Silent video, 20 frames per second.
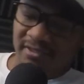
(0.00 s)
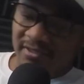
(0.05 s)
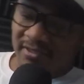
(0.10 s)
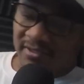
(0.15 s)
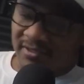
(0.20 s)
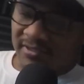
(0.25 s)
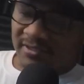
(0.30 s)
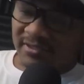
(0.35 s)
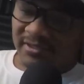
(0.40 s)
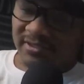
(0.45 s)

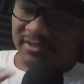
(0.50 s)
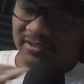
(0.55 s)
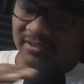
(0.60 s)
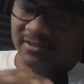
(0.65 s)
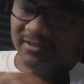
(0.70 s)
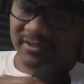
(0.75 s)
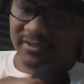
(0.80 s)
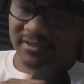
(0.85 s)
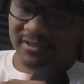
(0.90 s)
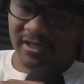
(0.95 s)

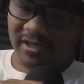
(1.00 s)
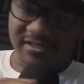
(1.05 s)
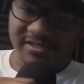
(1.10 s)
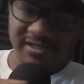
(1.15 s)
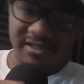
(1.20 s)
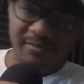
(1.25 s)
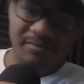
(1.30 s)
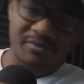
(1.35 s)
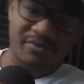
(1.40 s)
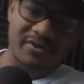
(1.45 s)
husky
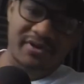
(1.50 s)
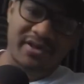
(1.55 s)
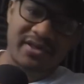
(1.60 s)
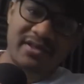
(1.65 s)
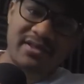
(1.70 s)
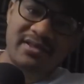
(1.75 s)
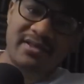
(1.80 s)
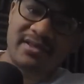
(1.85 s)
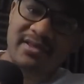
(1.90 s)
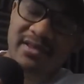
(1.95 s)
boy,
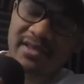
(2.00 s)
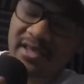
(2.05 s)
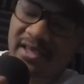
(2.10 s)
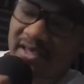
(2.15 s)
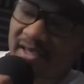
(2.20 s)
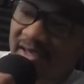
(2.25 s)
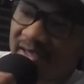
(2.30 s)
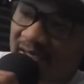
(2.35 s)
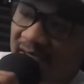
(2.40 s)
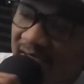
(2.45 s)

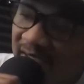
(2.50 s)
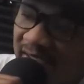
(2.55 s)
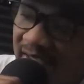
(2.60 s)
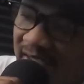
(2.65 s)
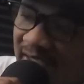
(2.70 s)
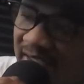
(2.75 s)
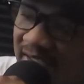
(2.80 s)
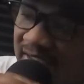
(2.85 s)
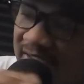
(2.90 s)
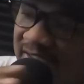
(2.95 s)
and
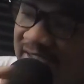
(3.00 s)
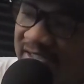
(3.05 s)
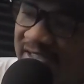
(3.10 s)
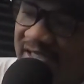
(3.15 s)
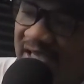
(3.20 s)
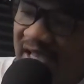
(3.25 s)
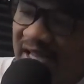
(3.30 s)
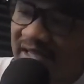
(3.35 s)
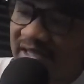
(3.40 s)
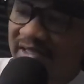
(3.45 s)
he's
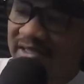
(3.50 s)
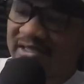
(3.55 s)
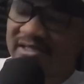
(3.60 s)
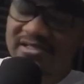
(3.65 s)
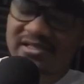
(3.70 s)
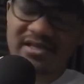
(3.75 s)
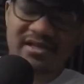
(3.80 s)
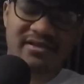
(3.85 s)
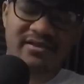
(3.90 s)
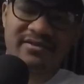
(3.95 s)
yelling because
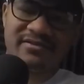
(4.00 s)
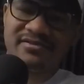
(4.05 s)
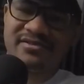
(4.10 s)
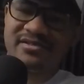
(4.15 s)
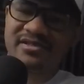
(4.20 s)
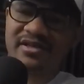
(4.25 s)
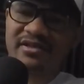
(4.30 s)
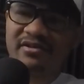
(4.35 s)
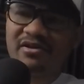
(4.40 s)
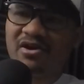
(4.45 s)
he's
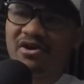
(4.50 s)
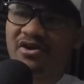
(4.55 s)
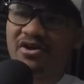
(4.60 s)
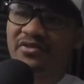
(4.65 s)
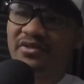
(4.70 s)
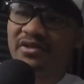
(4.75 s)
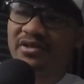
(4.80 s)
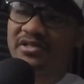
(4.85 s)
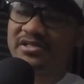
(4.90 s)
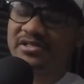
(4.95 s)
like, oh,
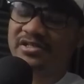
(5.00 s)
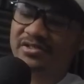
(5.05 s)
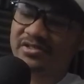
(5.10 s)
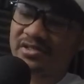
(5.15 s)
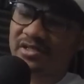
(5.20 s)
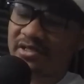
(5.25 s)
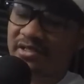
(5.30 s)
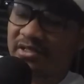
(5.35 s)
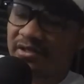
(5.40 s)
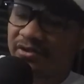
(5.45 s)
because there's like
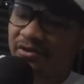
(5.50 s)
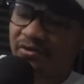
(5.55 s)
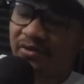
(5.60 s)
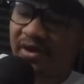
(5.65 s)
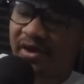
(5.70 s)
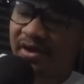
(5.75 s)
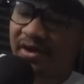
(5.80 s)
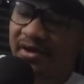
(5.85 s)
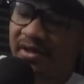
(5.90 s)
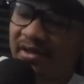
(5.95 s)
a little
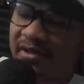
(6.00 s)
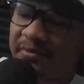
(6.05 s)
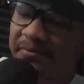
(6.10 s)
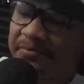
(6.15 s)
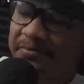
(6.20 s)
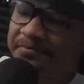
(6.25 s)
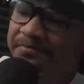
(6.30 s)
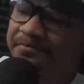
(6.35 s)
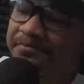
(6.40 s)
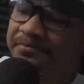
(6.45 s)
area
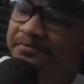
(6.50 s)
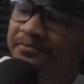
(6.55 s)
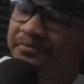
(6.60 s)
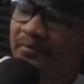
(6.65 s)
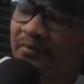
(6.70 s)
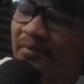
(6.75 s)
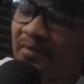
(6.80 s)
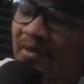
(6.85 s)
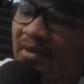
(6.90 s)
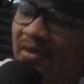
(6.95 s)

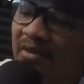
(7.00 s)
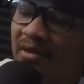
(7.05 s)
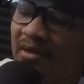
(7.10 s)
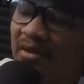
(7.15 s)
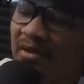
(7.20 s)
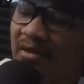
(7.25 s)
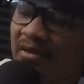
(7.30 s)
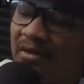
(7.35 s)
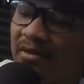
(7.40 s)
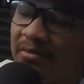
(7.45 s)

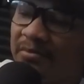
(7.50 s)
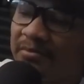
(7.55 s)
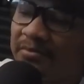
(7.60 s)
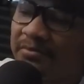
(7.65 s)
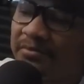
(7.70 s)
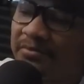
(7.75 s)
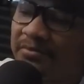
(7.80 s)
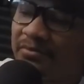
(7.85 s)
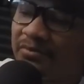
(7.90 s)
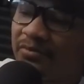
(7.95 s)

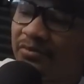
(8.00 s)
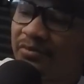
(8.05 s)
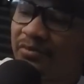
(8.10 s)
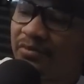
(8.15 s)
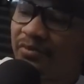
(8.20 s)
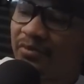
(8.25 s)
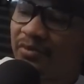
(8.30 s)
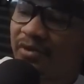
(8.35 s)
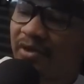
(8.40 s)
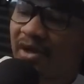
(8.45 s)
where
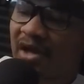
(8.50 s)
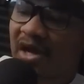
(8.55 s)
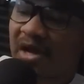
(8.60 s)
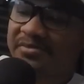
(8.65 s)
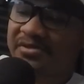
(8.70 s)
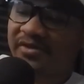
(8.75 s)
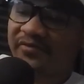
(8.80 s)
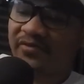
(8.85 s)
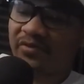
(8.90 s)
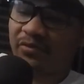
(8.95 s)
the cops have
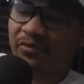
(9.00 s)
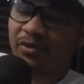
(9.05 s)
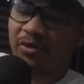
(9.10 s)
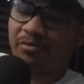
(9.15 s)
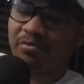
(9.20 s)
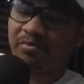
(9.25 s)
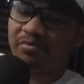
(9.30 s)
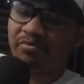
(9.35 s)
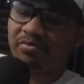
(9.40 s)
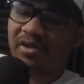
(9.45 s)
the road
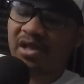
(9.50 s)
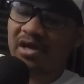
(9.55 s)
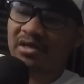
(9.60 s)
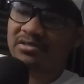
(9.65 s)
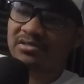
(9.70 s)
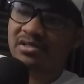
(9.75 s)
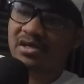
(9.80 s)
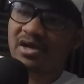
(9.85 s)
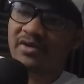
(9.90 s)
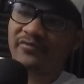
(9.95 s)
blocked
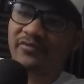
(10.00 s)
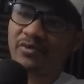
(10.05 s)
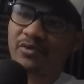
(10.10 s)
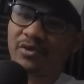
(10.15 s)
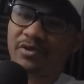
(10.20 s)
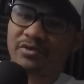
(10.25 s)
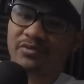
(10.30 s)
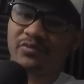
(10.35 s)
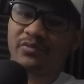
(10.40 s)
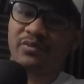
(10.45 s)
off
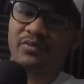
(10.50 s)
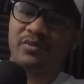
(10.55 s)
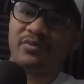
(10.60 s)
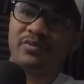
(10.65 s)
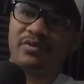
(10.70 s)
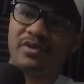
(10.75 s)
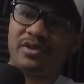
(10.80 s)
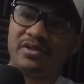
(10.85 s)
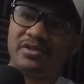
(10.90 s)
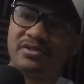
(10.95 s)
going
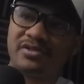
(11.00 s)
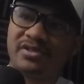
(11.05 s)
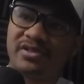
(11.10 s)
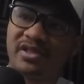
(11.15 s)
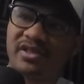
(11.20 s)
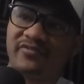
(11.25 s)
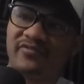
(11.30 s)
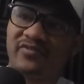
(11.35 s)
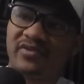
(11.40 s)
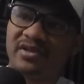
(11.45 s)
into the
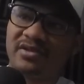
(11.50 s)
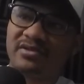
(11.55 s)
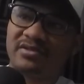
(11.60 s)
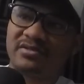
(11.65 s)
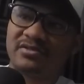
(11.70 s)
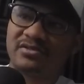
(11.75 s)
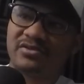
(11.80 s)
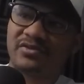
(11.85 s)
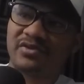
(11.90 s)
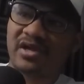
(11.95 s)
event.
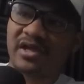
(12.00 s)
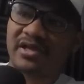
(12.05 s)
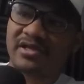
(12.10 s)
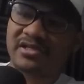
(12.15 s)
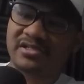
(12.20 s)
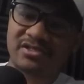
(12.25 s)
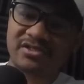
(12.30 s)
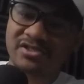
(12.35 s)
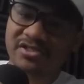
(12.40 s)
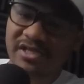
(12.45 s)
So I guess they're
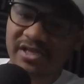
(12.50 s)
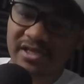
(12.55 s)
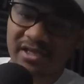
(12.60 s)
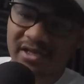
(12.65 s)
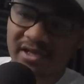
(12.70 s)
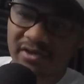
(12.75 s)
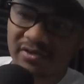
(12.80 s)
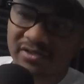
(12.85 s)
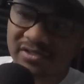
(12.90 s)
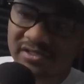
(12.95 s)
just hanging out
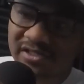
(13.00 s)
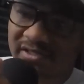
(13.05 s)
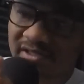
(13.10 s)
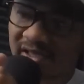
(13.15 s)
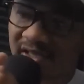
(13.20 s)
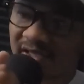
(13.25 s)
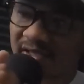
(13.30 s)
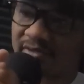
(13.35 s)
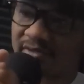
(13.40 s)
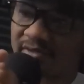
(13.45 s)
because they have to hang
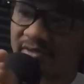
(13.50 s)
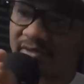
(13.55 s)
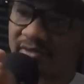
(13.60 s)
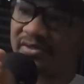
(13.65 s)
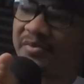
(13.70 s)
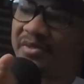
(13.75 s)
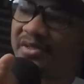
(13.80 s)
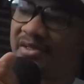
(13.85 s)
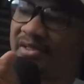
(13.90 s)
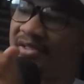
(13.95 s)
out until everybody
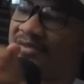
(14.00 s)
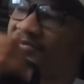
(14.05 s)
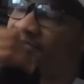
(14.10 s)
leaves.